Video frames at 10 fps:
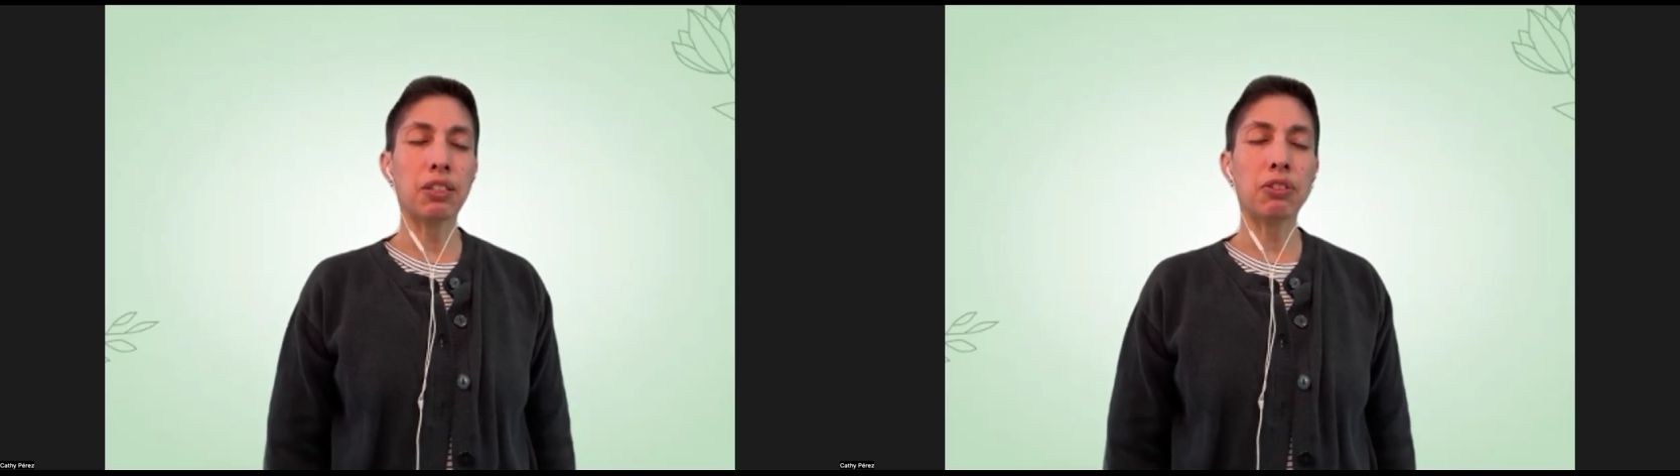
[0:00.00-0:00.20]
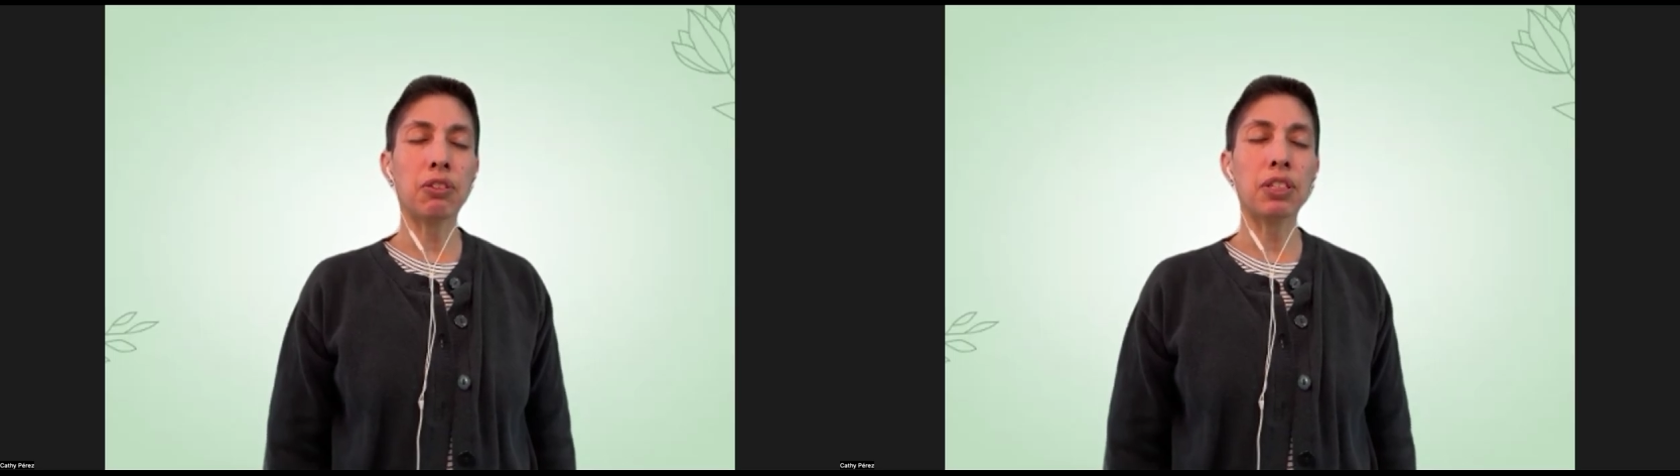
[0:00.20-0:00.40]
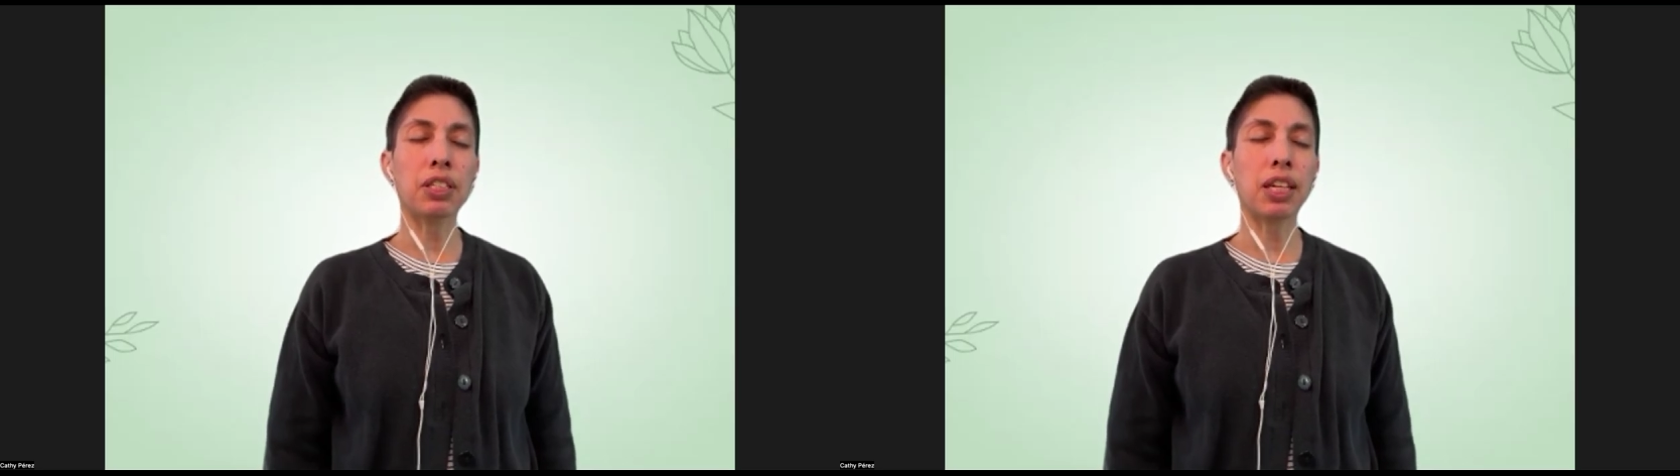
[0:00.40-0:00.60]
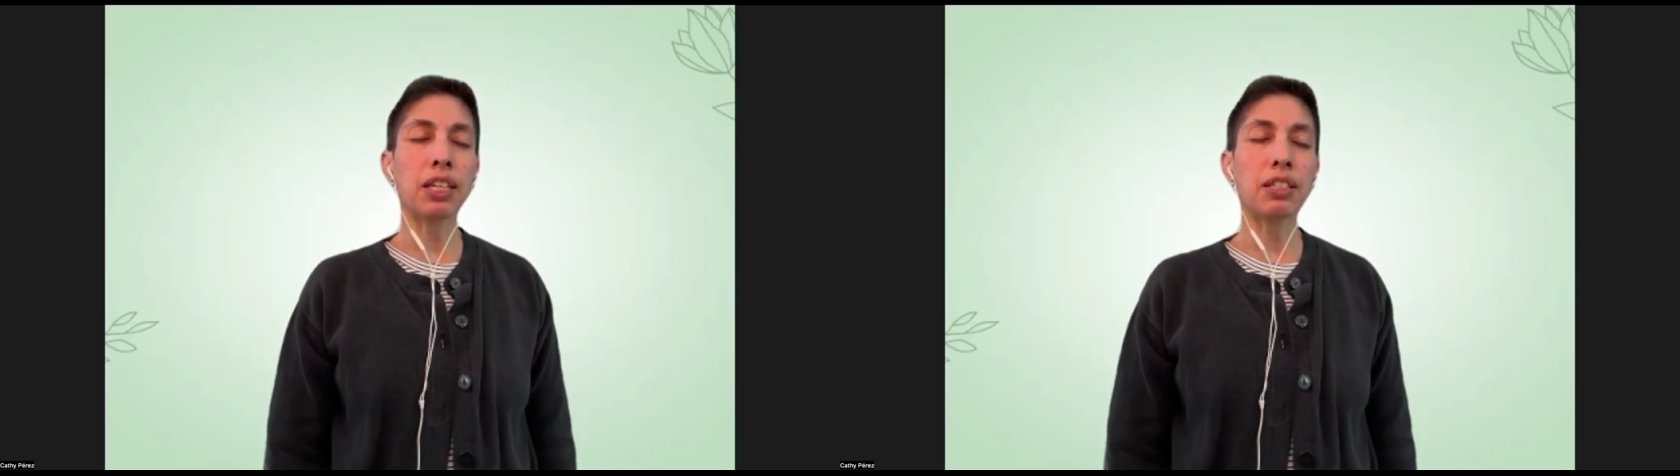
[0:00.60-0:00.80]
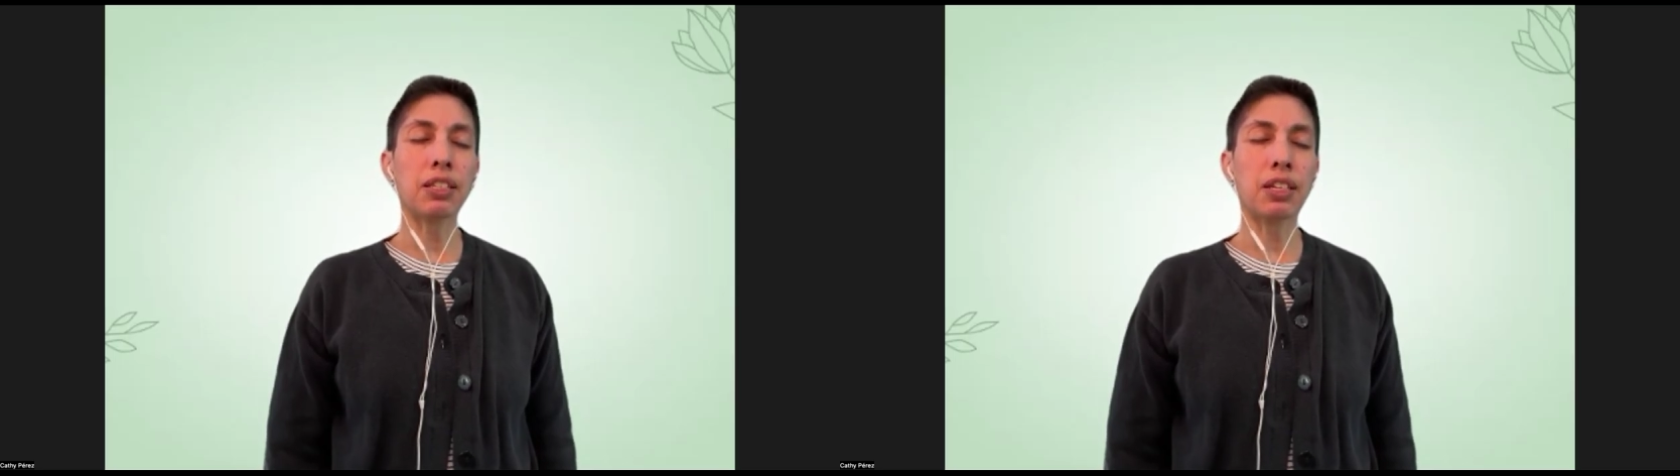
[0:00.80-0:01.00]
So in this
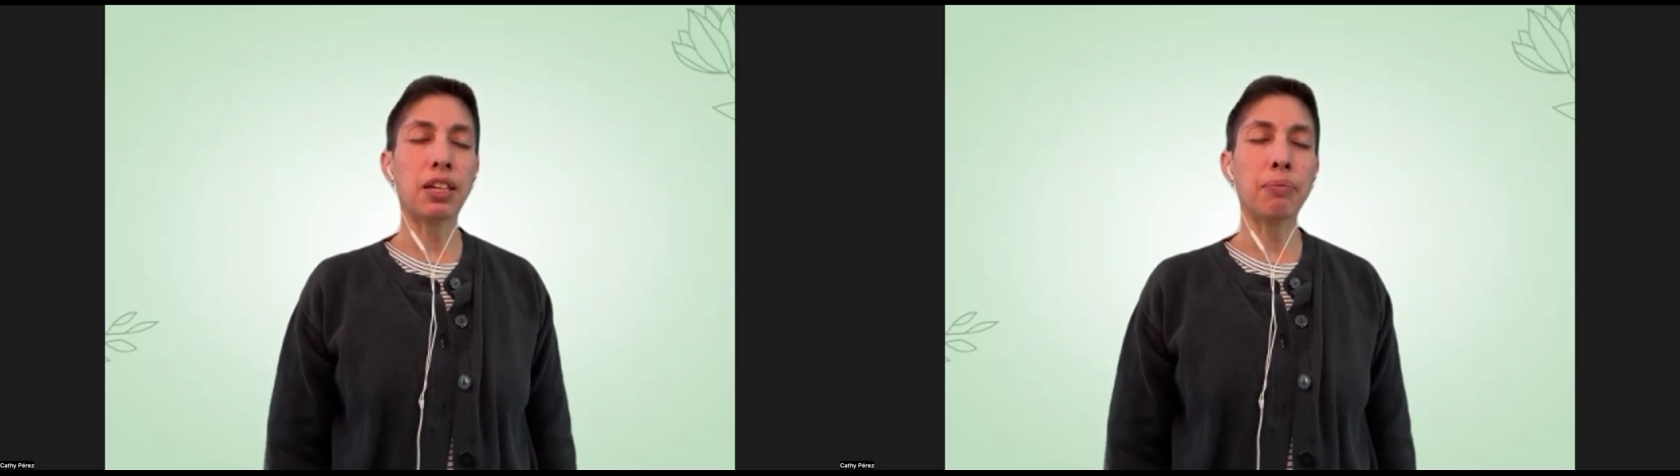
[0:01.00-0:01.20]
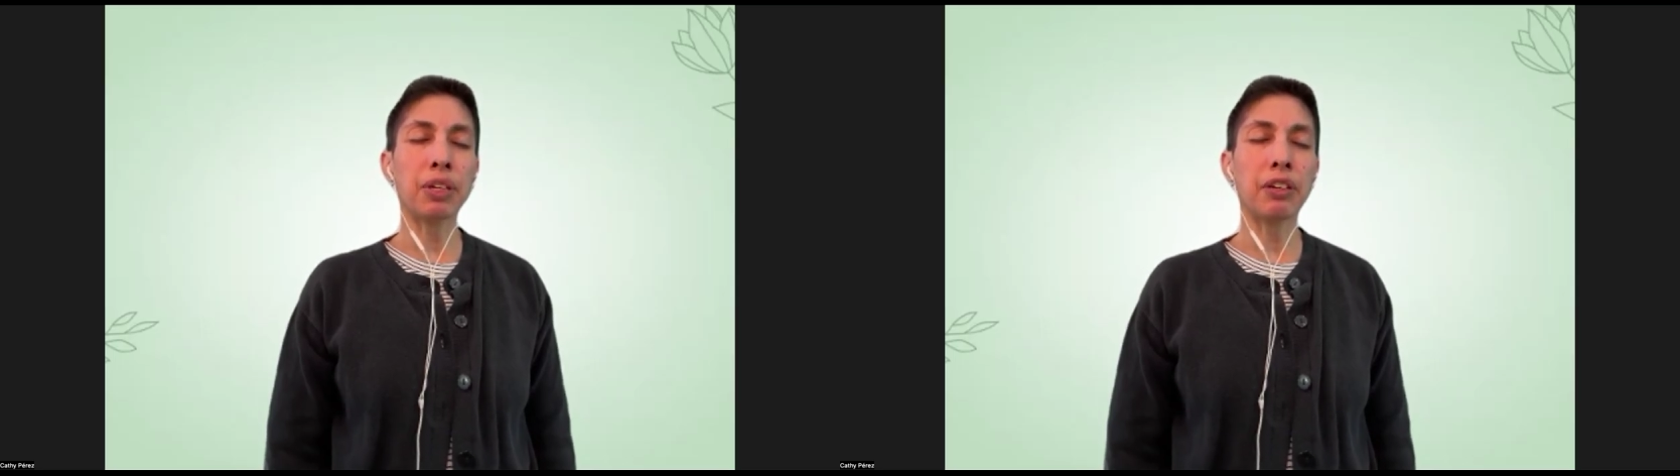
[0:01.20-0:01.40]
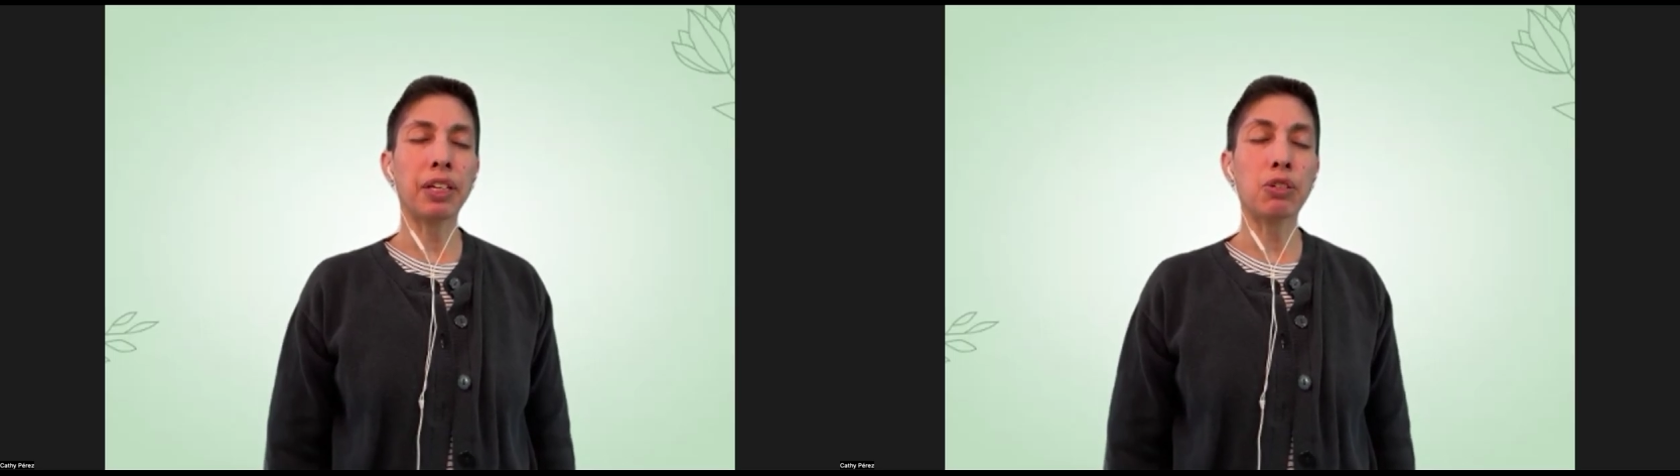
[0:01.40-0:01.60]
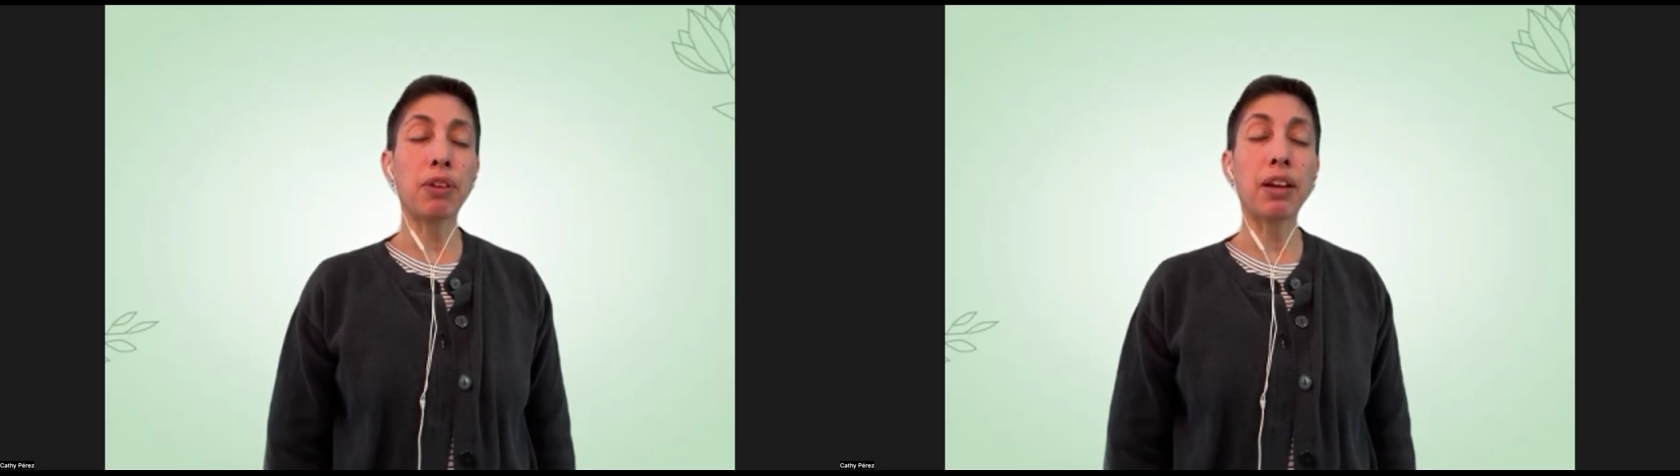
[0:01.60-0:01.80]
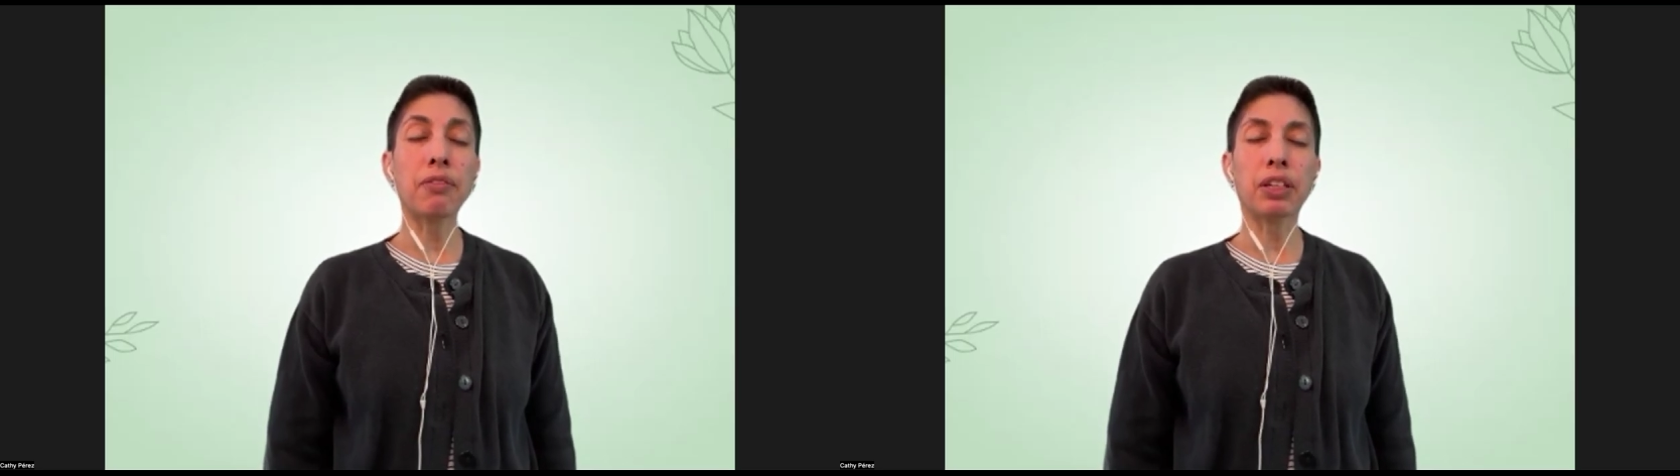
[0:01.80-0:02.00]
case, I'm hearing
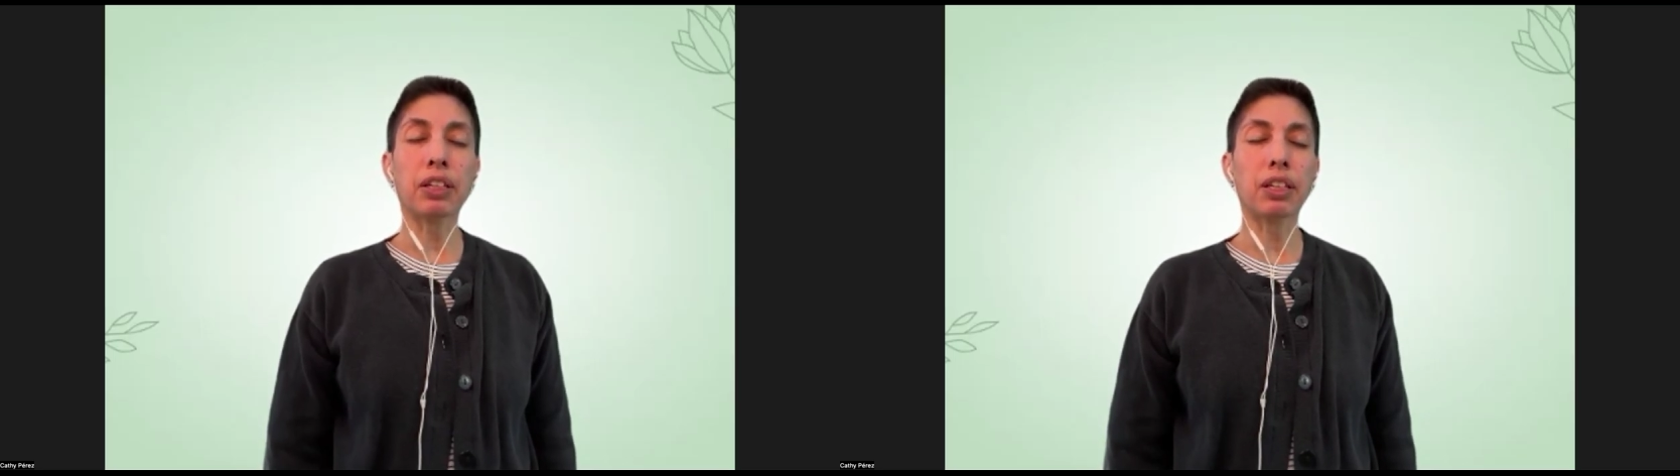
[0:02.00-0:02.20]
traffic.